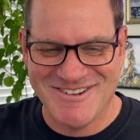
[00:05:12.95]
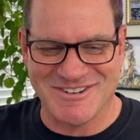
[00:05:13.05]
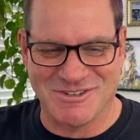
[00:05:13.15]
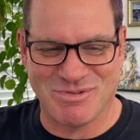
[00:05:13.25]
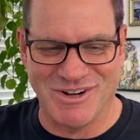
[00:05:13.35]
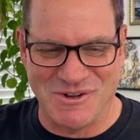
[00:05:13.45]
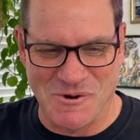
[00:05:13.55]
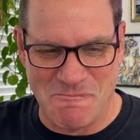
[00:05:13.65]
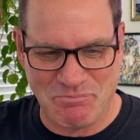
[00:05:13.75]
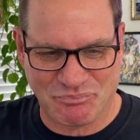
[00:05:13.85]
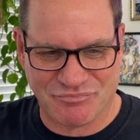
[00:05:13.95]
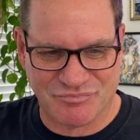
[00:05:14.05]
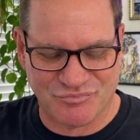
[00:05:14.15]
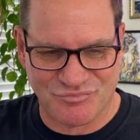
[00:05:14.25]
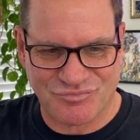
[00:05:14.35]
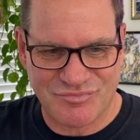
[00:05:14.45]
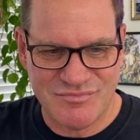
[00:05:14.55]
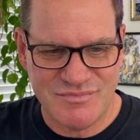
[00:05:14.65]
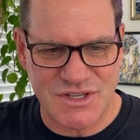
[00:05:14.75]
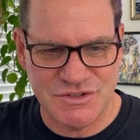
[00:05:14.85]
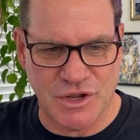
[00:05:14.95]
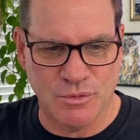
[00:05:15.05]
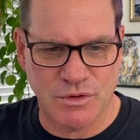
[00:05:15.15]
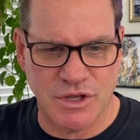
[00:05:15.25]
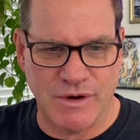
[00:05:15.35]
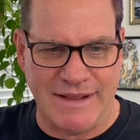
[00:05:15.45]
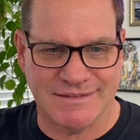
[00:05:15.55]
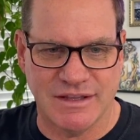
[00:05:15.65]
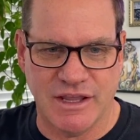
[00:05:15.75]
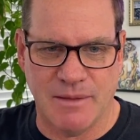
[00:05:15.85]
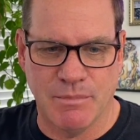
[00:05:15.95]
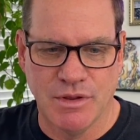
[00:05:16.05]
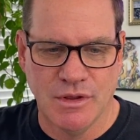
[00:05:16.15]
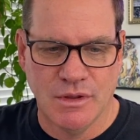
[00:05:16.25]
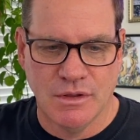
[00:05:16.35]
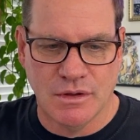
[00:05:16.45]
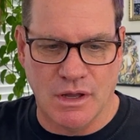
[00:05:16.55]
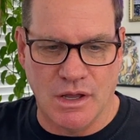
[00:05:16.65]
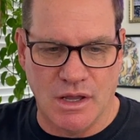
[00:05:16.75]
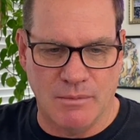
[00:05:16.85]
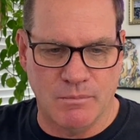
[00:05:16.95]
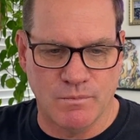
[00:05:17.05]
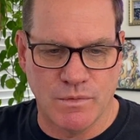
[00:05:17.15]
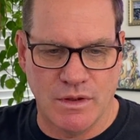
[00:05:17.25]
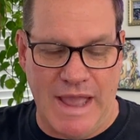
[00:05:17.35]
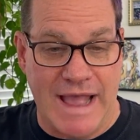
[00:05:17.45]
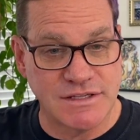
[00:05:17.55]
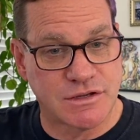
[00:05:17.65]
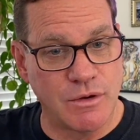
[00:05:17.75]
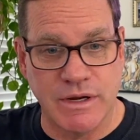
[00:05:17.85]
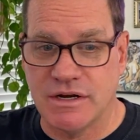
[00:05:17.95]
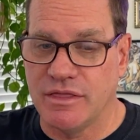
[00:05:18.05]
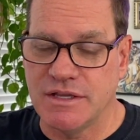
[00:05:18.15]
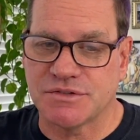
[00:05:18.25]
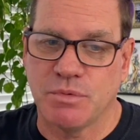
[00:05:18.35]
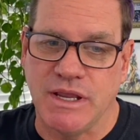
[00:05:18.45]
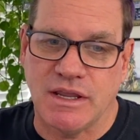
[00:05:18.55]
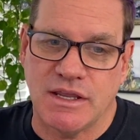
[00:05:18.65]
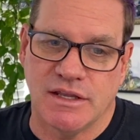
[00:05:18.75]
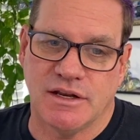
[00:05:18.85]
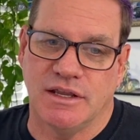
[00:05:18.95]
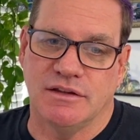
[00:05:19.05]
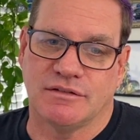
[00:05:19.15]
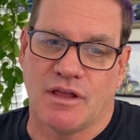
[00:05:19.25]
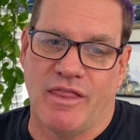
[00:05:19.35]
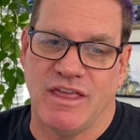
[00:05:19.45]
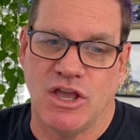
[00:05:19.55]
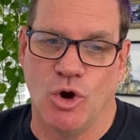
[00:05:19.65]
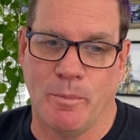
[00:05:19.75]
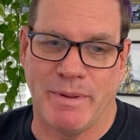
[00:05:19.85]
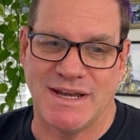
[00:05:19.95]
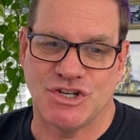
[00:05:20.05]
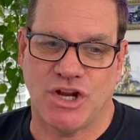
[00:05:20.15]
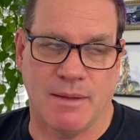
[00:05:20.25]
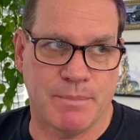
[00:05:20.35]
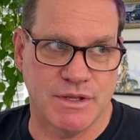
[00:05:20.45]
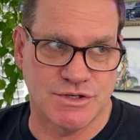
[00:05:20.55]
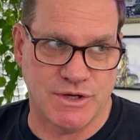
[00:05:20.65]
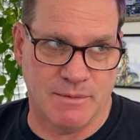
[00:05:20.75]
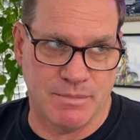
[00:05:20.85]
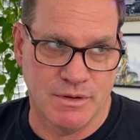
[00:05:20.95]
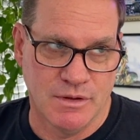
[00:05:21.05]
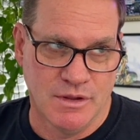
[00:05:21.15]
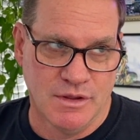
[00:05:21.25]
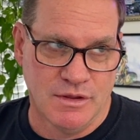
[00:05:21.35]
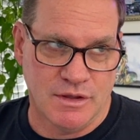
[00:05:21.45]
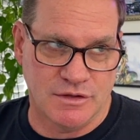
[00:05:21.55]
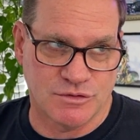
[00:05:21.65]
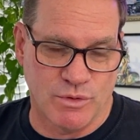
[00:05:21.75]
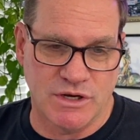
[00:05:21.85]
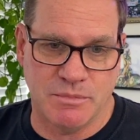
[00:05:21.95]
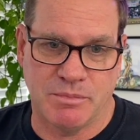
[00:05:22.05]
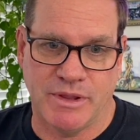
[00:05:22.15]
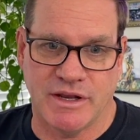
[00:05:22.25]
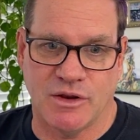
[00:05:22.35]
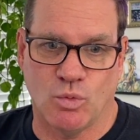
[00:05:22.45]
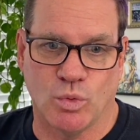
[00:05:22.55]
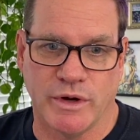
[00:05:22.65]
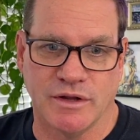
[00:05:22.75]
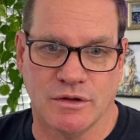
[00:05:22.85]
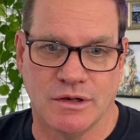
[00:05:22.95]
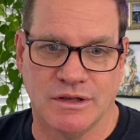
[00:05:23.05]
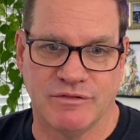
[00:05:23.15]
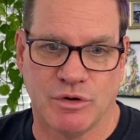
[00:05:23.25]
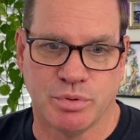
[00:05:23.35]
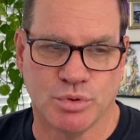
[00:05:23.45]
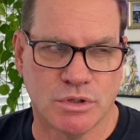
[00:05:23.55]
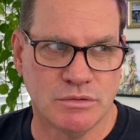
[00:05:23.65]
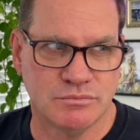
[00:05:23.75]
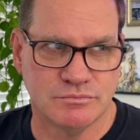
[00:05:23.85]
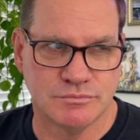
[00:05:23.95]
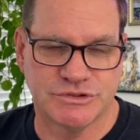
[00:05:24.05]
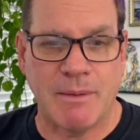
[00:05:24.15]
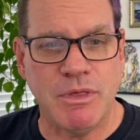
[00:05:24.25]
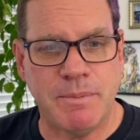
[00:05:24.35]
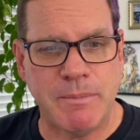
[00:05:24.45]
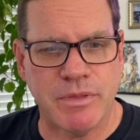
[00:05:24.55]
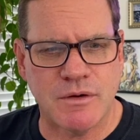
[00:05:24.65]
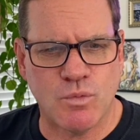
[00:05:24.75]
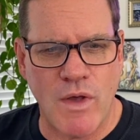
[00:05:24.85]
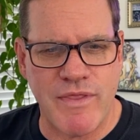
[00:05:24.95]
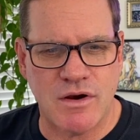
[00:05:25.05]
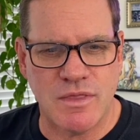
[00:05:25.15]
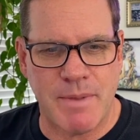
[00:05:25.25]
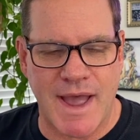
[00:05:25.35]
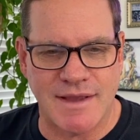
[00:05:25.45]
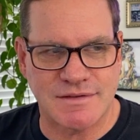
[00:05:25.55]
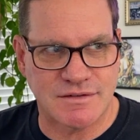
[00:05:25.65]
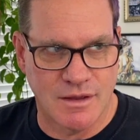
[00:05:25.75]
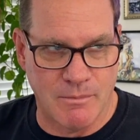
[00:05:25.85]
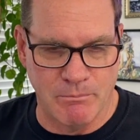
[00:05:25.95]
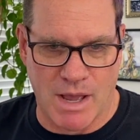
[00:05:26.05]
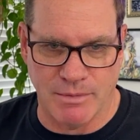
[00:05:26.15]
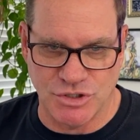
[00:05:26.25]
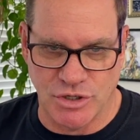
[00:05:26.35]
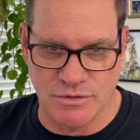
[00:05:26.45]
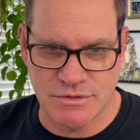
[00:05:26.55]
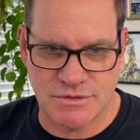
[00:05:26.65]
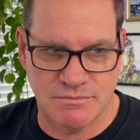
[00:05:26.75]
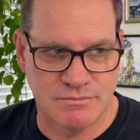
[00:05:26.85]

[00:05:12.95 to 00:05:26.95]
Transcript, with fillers: which is pretty cool. So congrats to him. Um, as going into this week, it is the Open Championship. It's going to be played at Royal Liverpool. Some of the people that have won there in the past Bobby Jones,